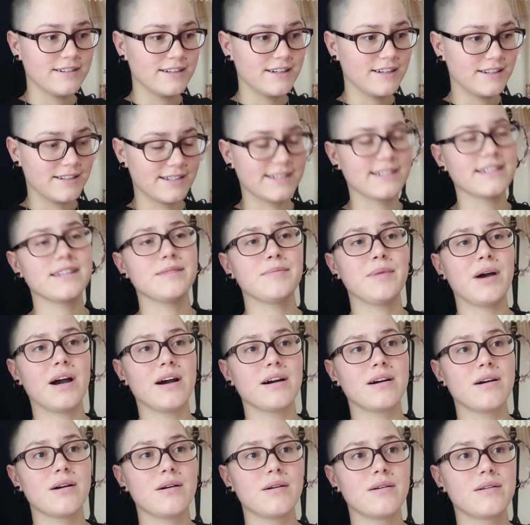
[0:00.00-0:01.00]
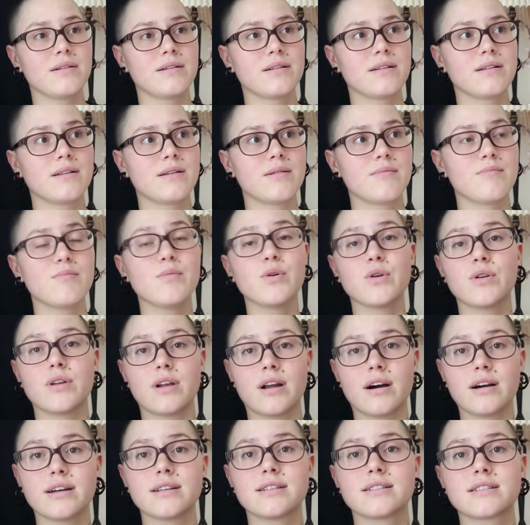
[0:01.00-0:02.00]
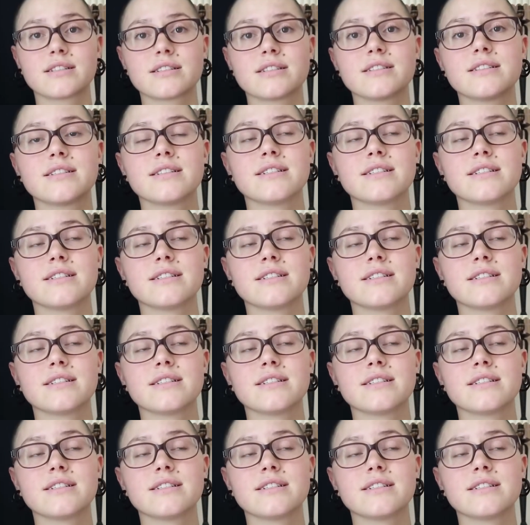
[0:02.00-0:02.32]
in a cinema Moonlight,